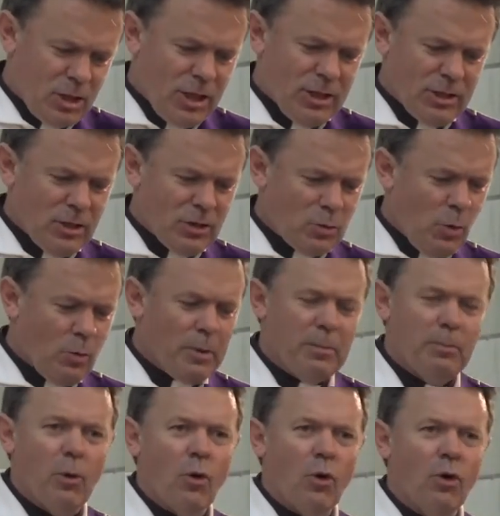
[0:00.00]
Jesus will
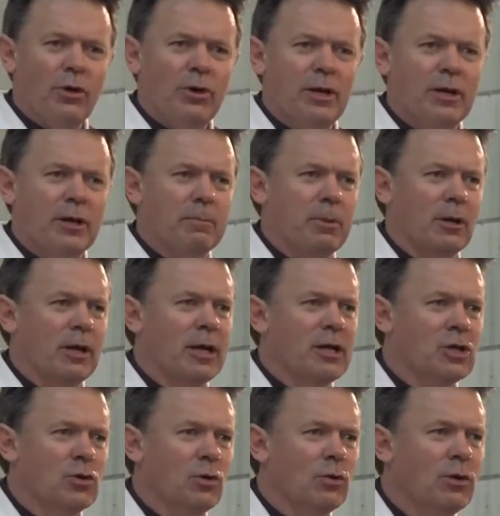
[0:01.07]
be born in a
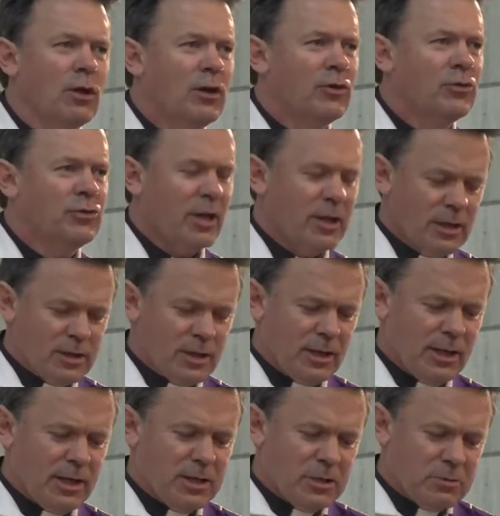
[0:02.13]
palatial,
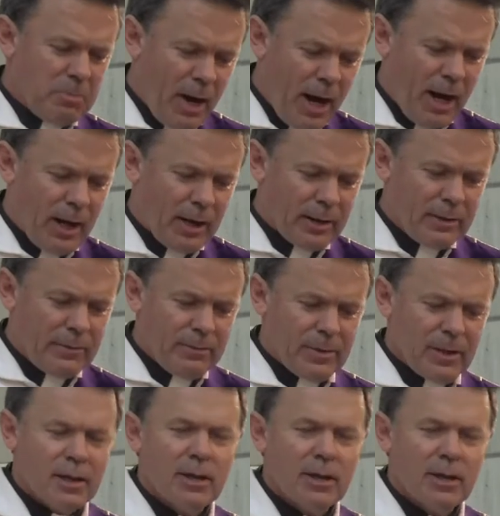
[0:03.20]
sanitized barn,